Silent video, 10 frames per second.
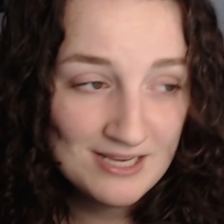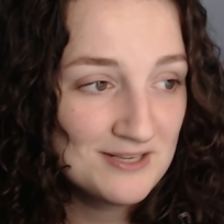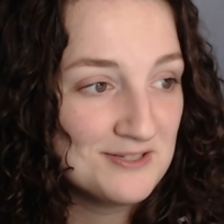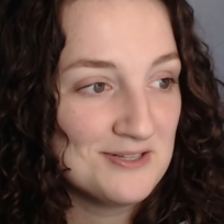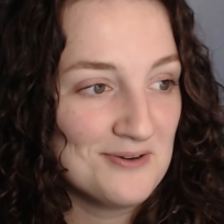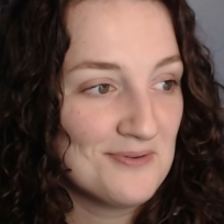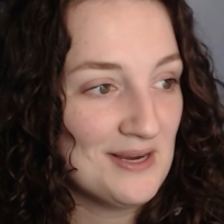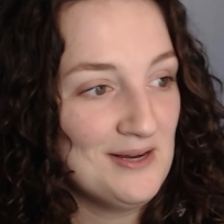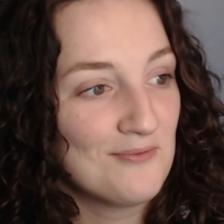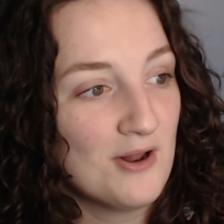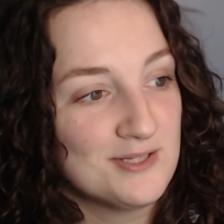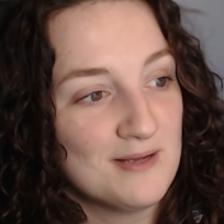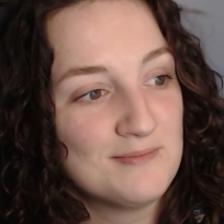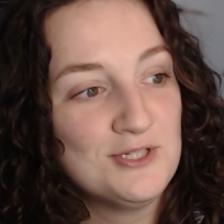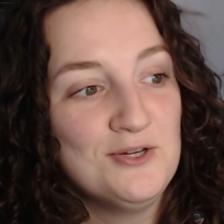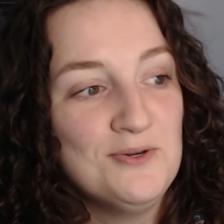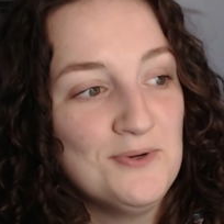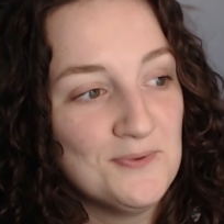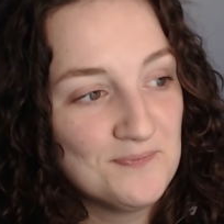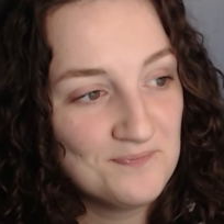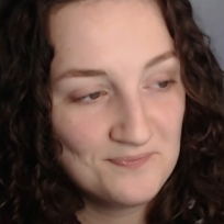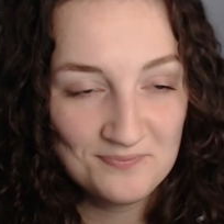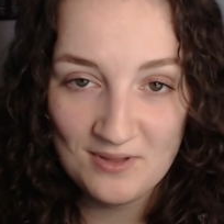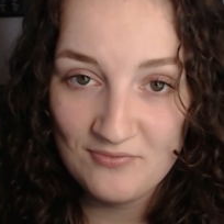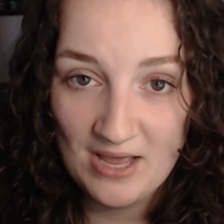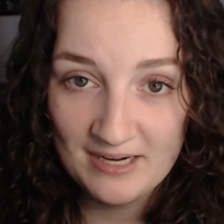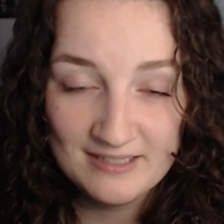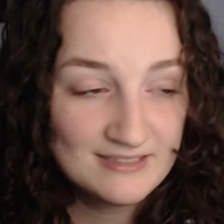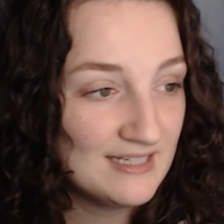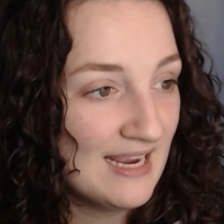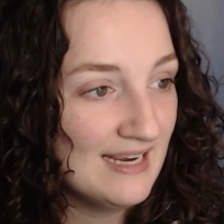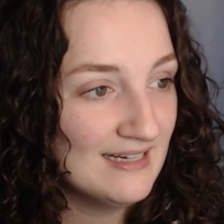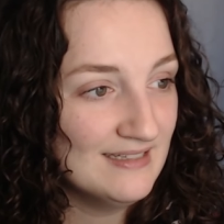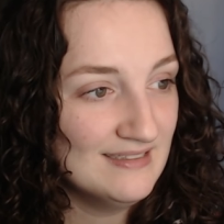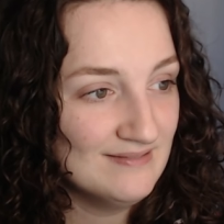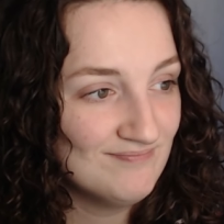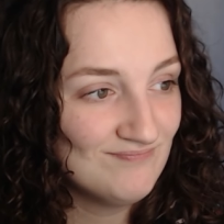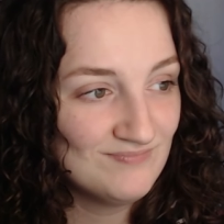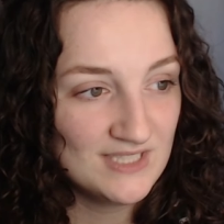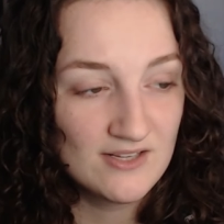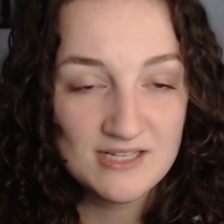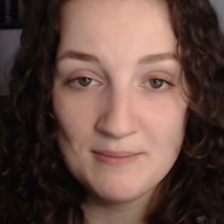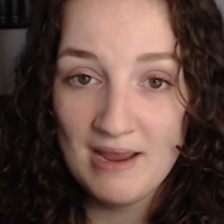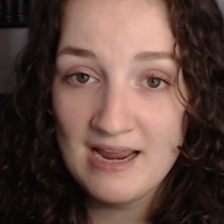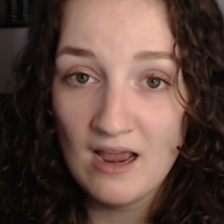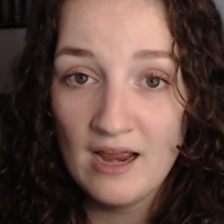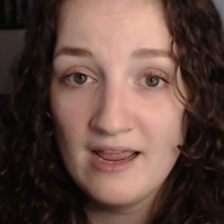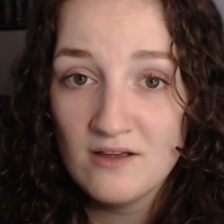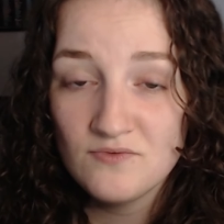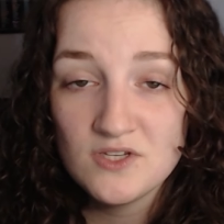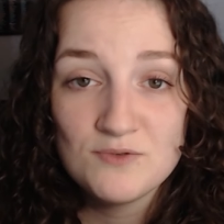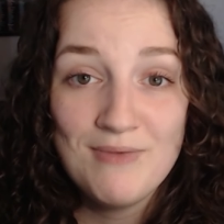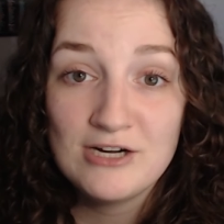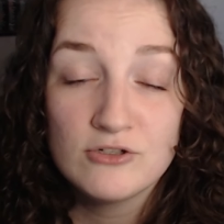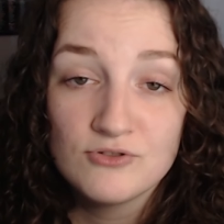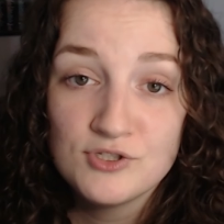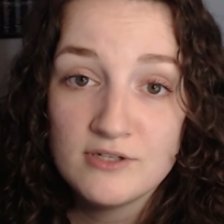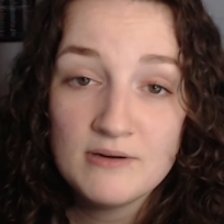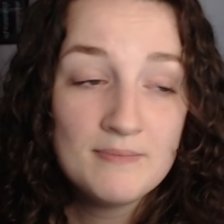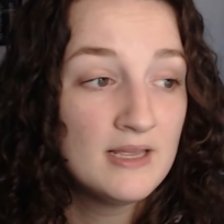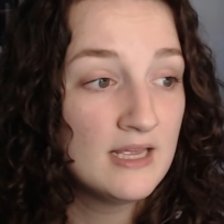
So he runs up to Thaddeus and tells him, hey, I have this magical serum